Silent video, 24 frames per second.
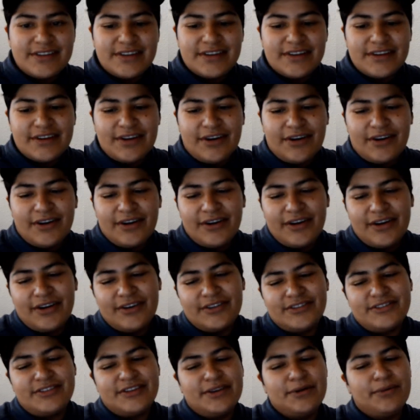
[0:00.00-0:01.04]
Are
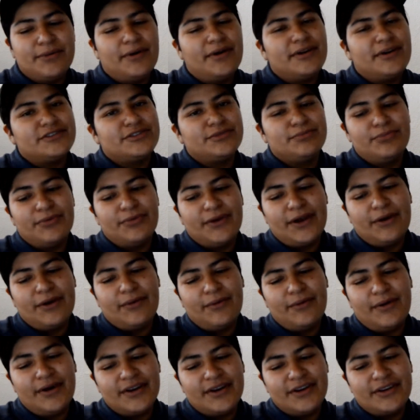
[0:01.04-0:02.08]
seawalls and
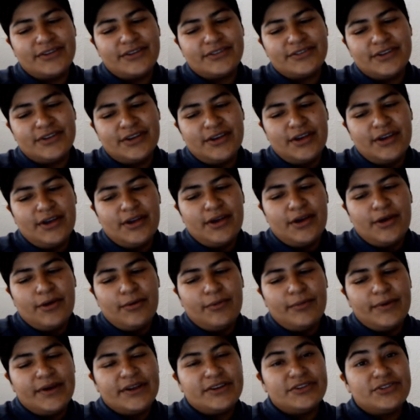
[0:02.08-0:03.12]
breakwaters,
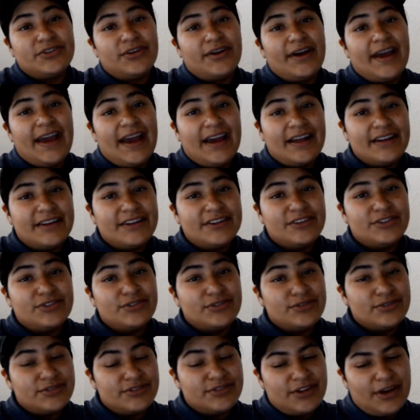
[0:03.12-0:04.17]
which are added to
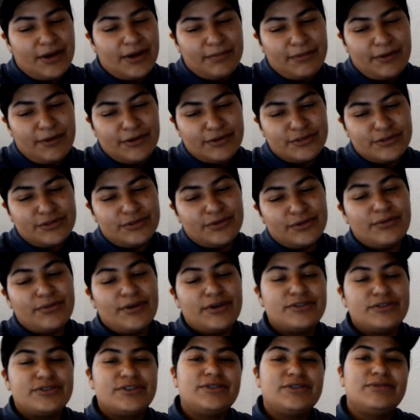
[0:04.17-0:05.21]
stop coastal
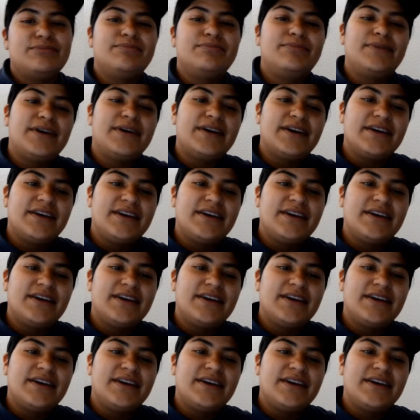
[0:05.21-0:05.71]
erosion, but